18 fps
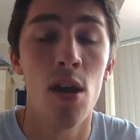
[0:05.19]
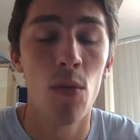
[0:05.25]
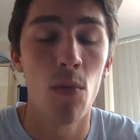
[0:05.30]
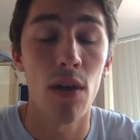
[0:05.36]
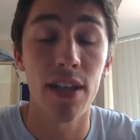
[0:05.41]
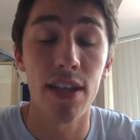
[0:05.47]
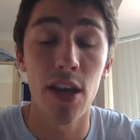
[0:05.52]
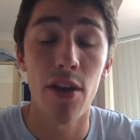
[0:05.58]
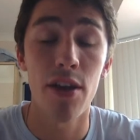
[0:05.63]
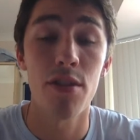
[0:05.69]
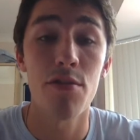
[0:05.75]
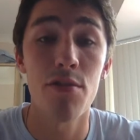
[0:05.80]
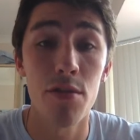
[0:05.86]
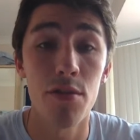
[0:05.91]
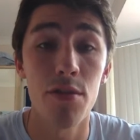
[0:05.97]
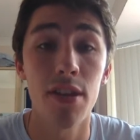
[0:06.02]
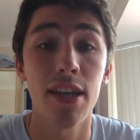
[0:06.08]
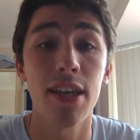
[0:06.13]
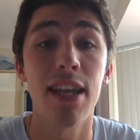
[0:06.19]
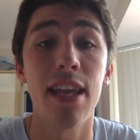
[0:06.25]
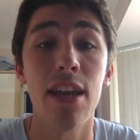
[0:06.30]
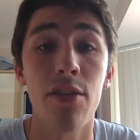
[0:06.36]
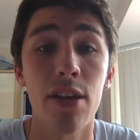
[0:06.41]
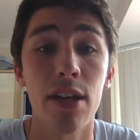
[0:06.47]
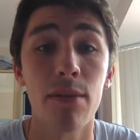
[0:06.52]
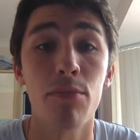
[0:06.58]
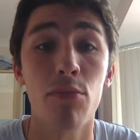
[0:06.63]
when going through the
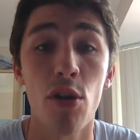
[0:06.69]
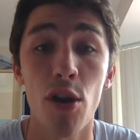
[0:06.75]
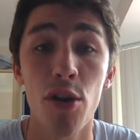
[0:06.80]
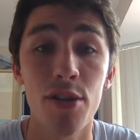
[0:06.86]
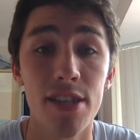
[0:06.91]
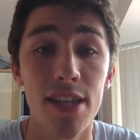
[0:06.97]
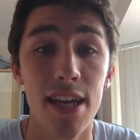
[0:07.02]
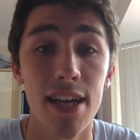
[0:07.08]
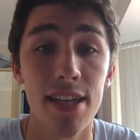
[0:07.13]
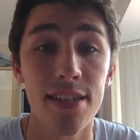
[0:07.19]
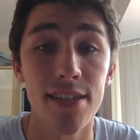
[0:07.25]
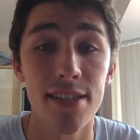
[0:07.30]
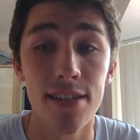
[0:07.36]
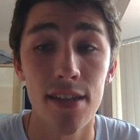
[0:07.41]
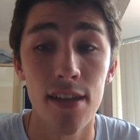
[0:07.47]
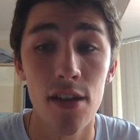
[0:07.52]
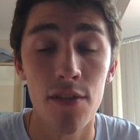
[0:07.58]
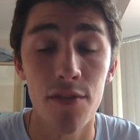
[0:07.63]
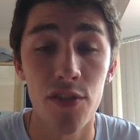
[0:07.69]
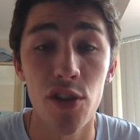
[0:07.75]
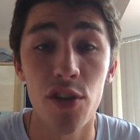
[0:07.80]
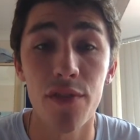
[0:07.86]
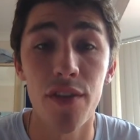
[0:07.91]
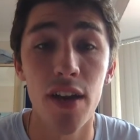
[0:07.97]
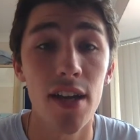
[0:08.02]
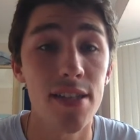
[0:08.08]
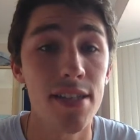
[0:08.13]
clearing process for
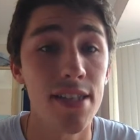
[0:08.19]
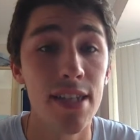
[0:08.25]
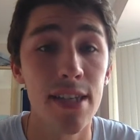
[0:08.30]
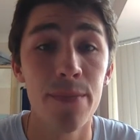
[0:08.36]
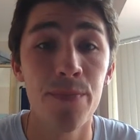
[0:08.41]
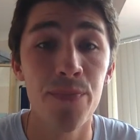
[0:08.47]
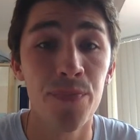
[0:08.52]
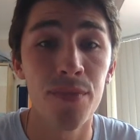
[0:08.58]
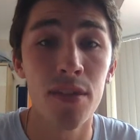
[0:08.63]
university.